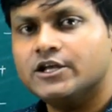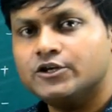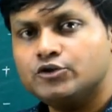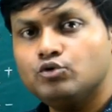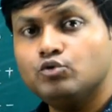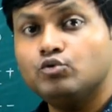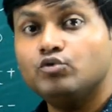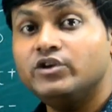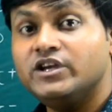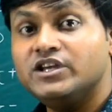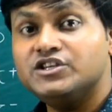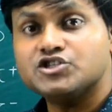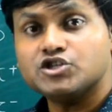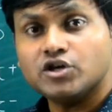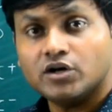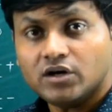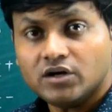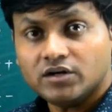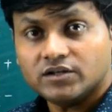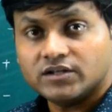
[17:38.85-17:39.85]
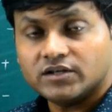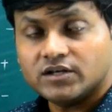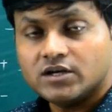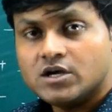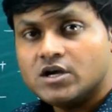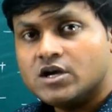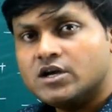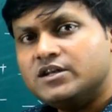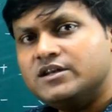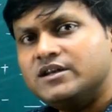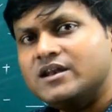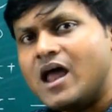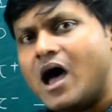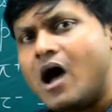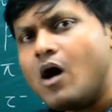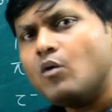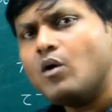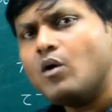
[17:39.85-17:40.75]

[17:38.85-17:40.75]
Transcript: to reach Earth now